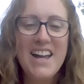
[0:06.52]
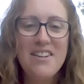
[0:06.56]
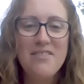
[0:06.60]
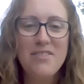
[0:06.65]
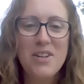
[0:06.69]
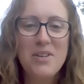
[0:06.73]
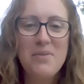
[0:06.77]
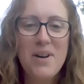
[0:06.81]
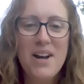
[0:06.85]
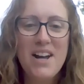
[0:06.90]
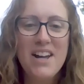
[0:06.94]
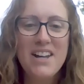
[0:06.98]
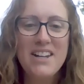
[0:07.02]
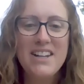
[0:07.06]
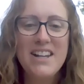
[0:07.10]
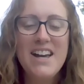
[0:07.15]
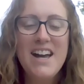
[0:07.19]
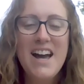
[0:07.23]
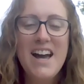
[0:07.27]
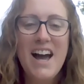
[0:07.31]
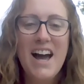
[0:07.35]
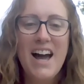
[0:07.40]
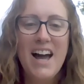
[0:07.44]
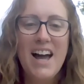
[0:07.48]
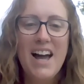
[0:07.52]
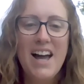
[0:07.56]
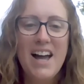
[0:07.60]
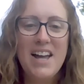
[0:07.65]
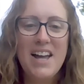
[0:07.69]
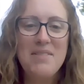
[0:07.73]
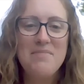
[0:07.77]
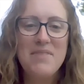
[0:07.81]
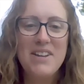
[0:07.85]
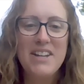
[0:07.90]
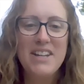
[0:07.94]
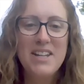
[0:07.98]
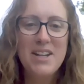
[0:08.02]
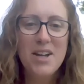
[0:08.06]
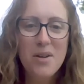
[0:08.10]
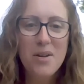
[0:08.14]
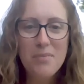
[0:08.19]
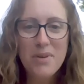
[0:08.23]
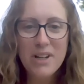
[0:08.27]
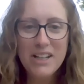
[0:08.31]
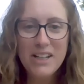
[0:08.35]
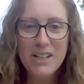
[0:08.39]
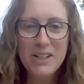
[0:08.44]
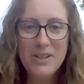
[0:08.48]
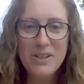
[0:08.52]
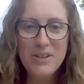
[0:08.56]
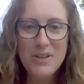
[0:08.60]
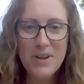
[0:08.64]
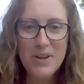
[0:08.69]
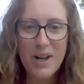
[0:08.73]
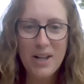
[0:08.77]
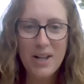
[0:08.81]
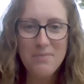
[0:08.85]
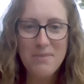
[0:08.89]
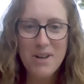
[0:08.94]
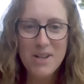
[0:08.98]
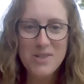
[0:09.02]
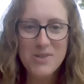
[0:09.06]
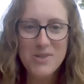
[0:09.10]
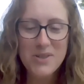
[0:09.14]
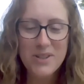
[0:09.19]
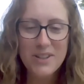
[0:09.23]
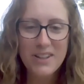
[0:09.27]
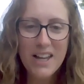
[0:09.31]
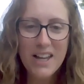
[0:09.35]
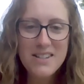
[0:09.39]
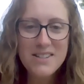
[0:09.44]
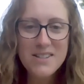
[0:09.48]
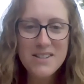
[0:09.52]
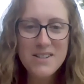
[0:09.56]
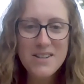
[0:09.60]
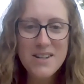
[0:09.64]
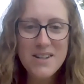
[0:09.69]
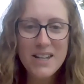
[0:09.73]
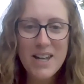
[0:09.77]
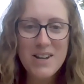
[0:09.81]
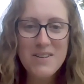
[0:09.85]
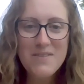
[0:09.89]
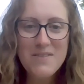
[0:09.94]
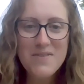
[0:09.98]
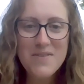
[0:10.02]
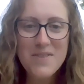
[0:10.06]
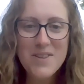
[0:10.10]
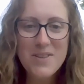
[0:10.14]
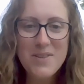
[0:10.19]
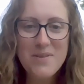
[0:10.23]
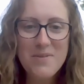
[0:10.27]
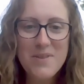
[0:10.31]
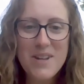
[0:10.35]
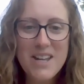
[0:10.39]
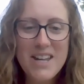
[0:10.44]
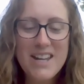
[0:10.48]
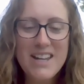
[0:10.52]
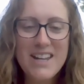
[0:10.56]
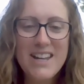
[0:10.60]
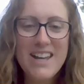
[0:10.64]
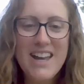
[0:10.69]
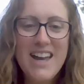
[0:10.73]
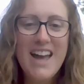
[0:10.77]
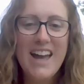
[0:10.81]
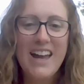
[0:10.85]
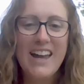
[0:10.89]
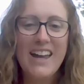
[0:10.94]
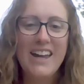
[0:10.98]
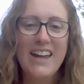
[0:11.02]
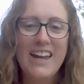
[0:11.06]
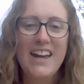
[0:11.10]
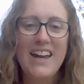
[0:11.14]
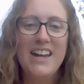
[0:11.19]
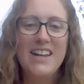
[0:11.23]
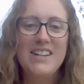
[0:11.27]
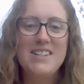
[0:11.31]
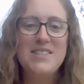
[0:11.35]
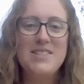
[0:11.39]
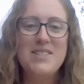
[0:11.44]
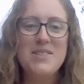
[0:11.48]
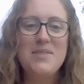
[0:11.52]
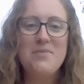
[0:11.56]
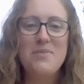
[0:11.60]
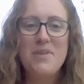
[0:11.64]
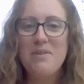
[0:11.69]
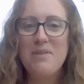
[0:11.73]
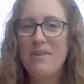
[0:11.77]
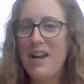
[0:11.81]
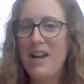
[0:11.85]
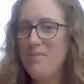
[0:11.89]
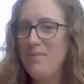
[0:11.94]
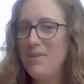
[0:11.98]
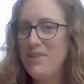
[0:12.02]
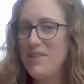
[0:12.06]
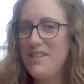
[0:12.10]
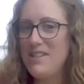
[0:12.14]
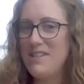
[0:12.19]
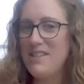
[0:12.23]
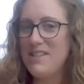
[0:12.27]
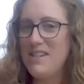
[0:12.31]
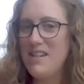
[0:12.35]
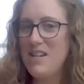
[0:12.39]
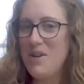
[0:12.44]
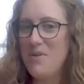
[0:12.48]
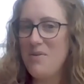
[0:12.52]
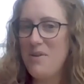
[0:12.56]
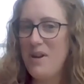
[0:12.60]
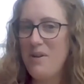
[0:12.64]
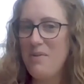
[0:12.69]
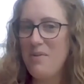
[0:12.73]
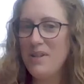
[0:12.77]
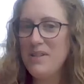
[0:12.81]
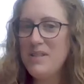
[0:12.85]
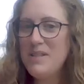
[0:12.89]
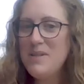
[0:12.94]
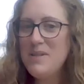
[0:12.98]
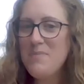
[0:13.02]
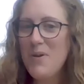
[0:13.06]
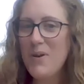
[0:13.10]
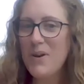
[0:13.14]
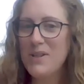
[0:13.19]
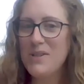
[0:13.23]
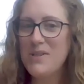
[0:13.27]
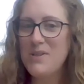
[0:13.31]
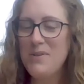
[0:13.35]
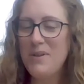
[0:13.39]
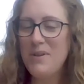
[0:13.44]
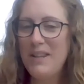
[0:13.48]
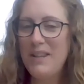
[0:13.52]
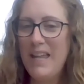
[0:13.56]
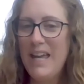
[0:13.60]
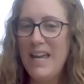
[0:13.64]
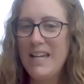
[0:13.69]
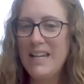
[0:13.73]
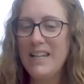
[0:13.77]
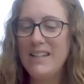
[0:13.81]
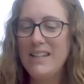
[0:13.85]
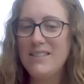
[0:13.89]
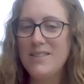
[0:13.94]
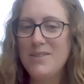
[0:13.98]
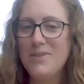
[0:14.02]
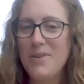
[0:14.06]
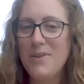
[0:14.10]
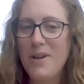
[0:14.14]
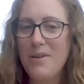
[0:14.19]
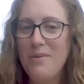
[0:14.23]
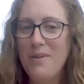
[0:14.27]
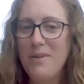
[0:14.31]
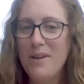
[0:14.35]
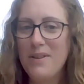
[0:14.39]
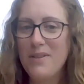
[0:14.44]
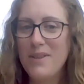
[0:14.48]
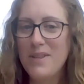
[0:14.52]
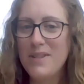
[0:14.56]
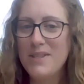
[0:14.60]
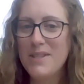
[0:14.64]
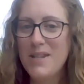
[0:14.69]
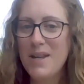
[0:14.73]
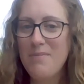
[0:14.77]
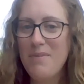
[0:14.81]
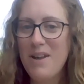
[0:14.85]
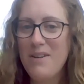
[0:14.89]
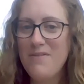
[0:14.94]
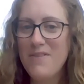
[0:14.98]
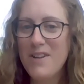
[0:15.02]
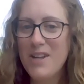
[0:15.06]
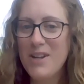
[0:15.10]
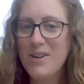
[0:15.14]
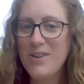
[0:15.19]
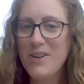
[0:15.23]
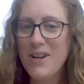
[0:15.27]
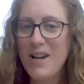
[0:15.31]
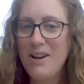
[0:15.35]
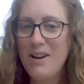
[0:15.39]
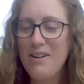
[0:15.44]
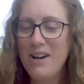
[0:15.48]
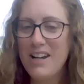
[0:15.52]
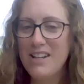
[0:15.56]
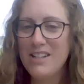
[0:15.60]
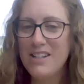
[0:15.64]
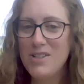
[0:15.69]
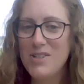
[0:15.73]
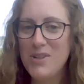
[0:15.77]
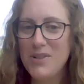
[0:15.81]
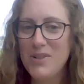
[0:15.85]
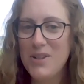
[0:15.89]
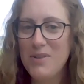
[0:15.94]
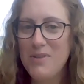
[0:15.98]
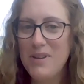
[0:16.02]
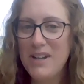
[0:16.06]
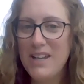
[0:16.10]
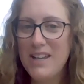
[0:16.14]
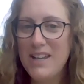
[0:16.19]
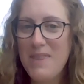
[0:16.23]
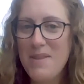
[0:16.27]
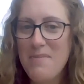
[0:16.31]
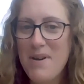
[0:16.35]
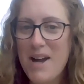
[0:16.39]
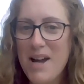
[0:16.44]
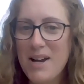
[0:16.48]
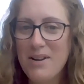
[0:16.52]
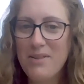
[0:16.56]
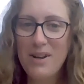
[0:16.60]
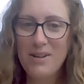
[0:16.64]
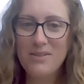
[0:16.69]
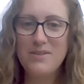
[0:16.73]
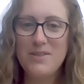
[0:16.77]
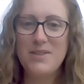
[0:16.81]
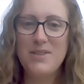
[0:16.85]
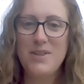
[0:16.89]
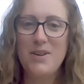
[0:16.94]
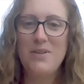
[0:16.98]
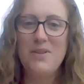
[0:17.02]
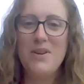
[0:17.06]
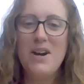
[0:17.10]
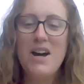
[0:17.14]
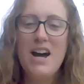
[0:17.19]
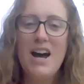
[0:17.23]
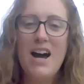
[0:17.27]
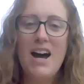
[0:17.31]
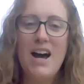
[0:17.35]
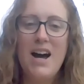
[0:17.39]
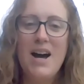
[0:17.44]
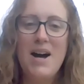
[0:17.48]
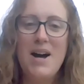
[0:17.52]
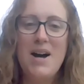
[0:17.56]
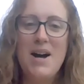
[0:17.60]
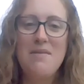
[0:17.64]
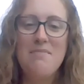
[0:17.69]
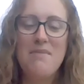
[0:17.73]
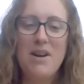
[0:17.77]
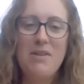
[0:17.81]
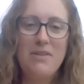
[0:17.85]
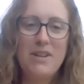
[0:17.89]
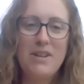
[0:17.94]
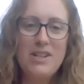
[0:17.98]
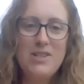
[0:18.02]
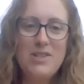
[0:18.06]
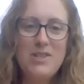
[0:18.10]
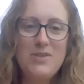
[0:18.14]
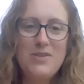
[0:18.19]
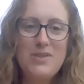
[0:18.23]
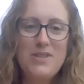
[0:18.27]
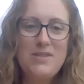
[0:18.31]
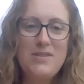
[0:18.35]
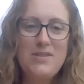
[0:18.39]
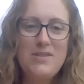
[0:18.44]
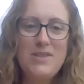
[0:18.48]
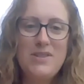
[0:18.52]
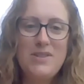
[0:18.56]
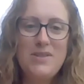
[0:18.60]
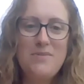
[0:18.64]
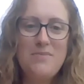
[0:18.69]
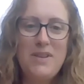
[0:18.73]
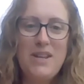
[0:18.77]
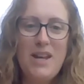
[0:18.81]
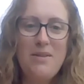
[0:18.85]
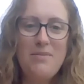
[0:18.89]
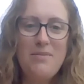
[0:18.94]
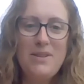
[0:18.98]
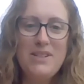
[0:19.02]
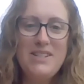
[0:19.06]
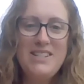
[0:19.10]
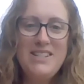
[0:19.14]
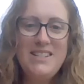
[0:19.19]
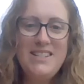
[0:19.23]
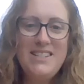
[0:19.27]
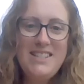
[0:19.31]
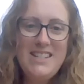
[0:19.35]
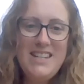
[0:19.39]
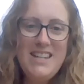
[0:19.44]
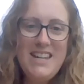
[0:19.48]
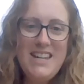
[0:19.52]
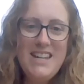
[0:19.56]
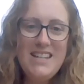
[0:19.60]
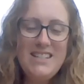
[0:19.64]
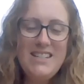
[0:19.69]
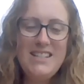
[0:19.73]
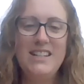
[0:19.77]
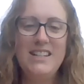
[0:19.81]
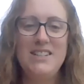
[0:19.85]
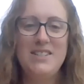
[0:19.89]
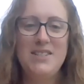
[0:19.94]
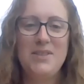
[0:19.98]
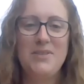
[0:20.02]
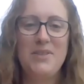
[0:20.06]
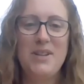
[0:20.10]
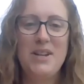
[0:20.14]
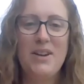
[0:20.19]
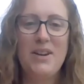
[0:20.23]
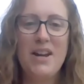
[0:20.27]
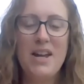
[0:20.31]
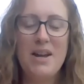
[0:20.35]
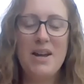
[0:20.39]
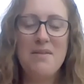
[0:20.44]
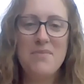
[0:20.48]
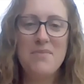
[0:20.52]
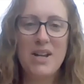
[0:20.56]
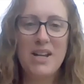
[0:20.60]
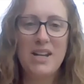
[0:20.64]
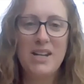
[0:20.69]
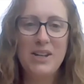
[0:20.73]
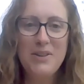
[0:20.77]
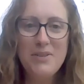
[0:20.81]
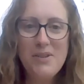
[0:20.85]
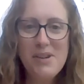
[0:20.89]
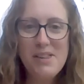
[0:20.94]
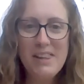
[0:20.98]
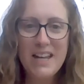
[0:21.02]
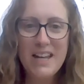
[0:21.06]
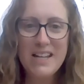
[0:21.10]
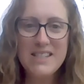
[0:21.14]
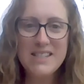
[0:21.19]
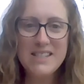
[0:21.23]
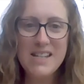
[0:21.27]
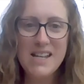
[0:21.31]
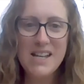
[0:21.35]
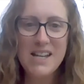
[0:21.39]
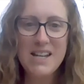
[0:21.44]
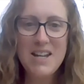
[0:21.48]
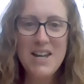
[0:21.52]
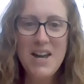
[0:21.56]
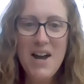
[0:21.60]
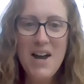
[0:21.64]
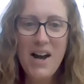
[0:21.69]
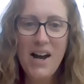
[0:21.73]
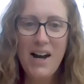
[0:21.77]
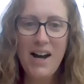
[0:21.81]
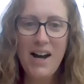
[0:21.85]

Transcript: everyone. I'm here bringing you your elementary lesson again for the week, and we were able to sneak away once more to a lake. And so this time I figured out how to show you it in the background. So I wanted you to be able to see it. So here I am bringing you a lesson